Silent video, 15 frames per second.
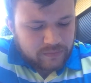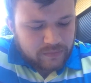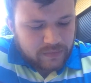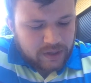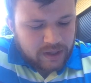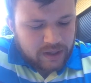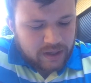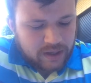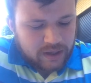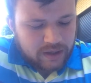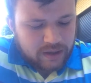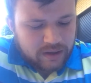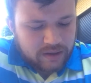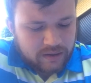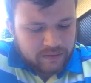
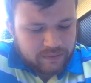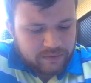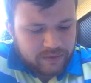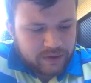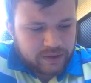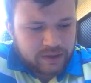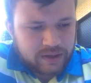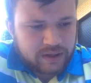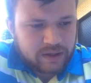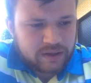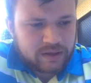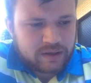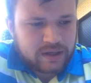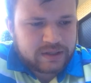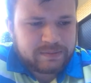he
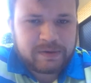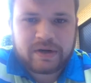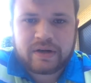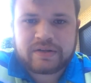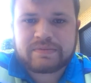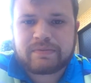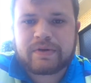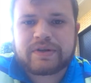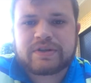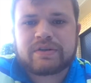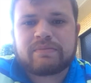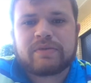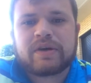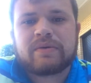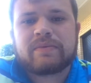really has been an inspiration
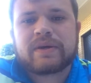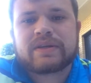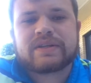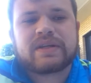to me because